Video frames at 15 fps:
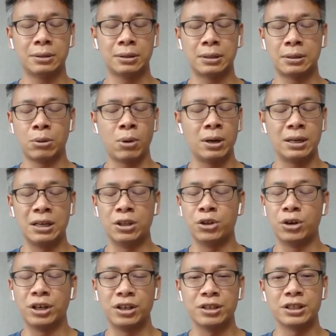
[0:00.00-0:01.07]
20,
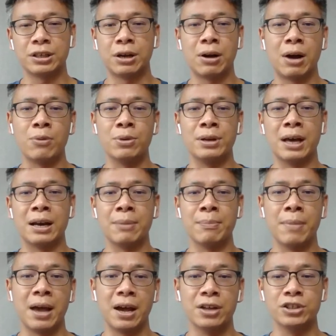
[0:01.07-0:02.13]
30 years ago, I would not
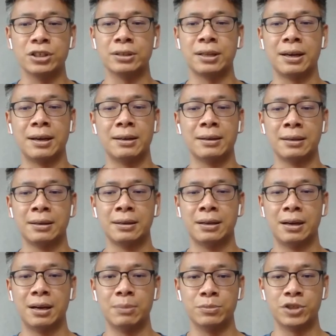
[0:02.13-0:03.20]
imagine that
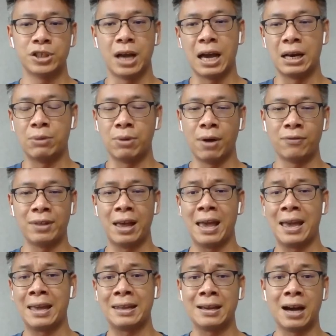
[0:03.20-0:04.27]
China will have
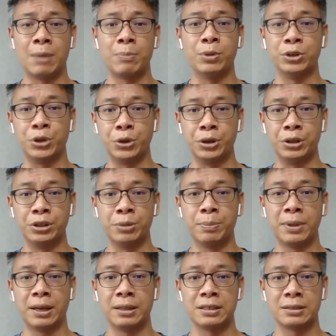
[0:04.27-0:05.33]
any opportunity to
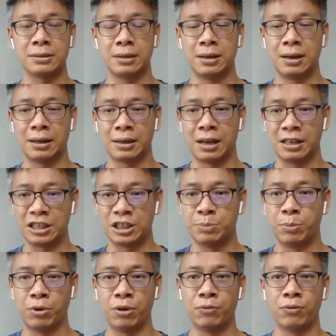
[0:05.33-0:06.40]
play this kind of
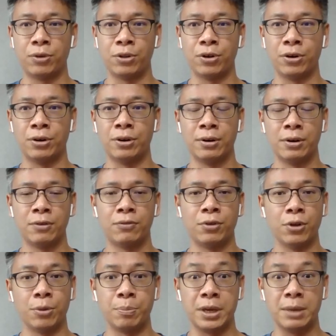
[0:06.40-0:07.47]
sport for
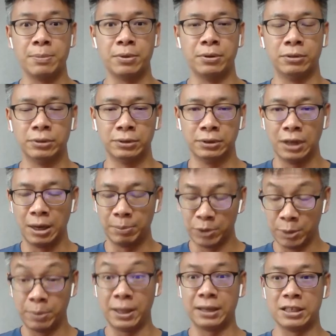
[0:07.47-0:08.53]
their people
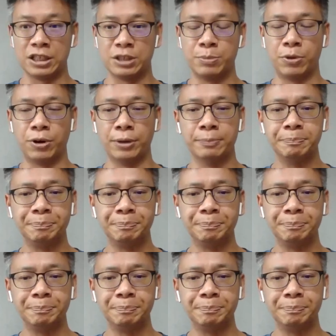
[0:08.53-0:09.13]
to play the sport.